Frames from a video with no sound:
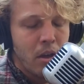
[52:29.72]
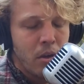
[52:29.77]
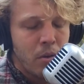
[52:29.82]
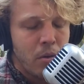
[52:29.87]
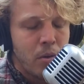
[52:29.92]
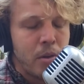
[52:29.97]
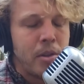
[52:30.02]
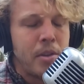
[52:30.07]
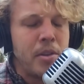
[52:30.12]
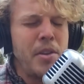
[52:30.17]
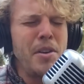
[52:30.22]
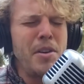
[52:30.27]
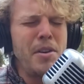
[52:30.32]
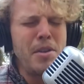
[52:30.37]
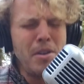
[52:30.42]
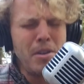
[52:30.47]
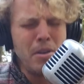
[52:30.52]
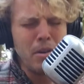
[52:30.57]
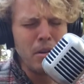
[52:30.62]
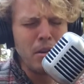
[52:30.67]
With you
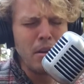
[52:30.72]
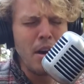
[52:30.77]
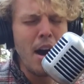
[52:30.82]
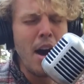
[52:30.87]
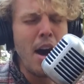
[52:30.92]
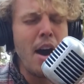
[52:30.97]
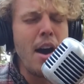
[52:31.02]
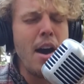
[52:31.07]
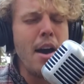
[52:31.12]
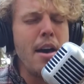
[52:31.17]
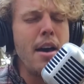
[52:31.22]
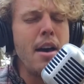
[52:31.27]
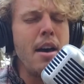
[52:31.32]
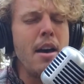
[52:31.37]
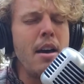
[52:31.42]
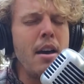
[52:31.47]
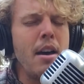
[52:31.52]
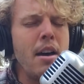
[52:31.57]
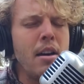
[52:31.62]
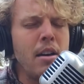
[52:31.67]
I
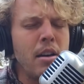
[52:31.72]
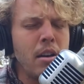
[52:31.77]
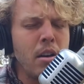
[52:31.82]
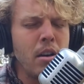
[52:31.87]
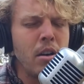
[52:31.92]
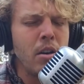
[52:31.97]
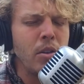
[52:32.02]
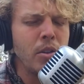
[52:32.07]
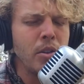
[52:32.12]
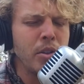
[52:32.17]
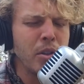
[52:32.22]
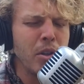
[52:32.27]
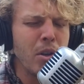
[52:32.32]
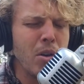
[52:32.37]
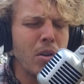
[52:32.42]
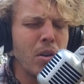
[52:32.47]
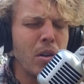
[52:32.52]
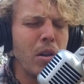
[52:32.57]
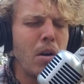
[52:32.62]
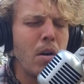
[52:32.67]
held so
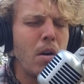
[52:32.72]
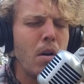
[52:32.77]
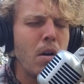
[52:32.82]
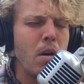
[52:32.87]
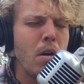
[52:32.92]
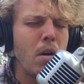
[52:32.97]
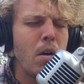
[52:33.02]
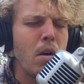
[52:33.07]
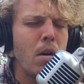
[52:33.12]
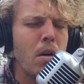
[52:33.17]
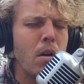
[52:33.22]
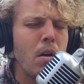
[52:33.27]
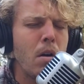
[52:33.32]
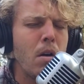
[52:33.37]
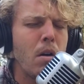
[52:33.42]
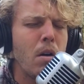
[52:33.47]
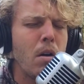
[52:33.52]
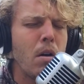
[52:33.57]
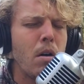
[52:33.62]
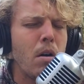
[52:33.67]

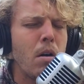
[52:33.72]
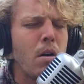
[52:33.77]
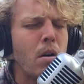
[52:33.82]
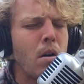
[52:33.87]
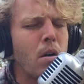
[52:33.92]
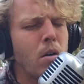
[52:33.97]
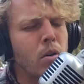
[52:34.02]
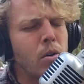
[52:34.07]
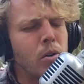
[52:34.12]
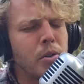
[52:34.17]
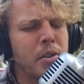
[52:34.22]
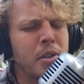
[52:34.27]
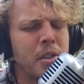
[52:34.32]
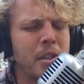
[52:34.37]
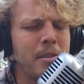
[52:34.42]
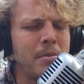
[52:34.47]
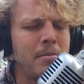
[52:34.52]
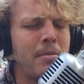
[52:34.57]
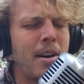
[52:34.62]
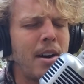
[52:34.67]
close
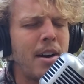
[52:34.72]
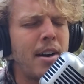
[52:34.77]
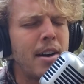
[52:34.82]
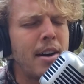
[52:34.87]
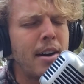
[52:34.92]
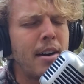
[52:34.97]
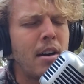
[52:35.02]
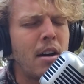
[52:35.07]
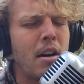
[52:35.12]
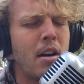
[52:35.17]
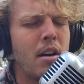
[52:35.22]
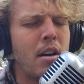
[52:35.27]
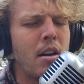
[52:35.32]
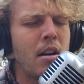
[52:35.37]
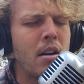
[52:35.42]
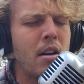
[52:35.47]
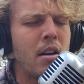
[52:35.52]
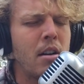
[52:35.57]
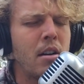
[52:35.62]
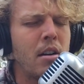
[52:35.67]
in my
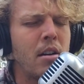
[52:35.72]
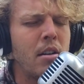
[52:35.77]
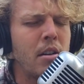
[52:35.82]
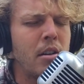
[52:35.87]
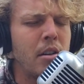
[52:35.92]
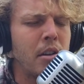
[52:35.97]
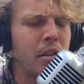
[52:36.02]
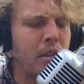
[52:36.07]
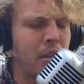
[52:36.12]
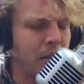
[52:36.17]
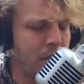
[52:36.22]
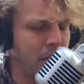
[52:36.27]
heart.